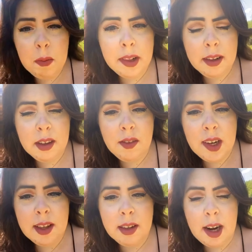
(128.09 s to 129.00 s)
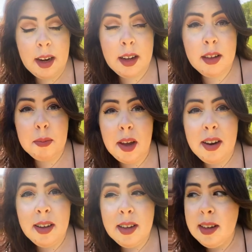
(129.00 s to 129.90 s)
the 70s and 80s, but
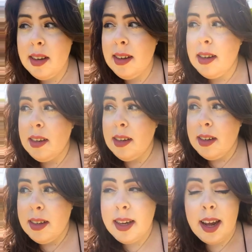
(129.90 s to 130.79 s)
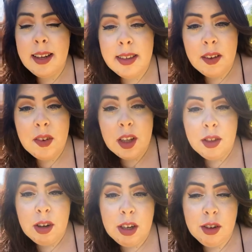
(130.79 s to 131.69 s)
today is
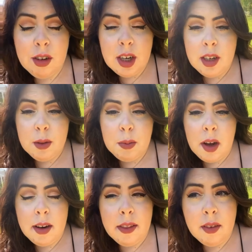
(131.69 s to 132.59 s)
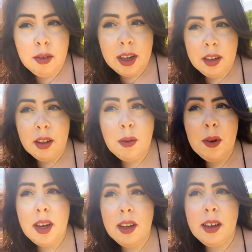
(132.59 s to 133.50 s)
73 degrees, but the rest of the
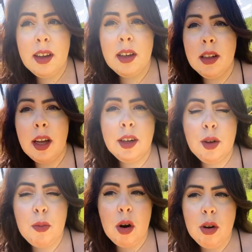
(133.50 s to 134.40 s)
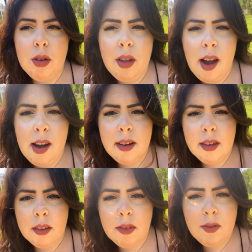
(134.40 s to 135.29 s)
week, like tomorrow, the high is like
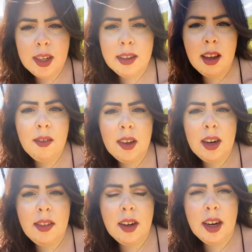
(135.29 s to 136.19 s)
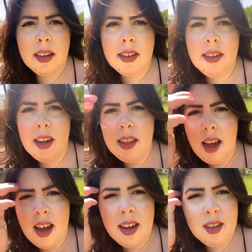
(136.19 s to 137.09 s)
57 and the next day the
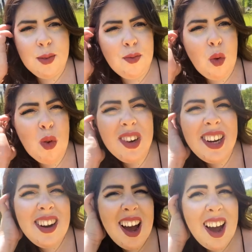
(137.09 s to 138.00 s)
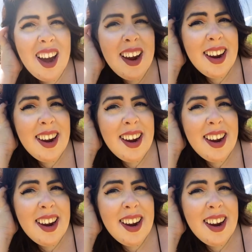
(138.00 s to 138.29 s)
high is 49.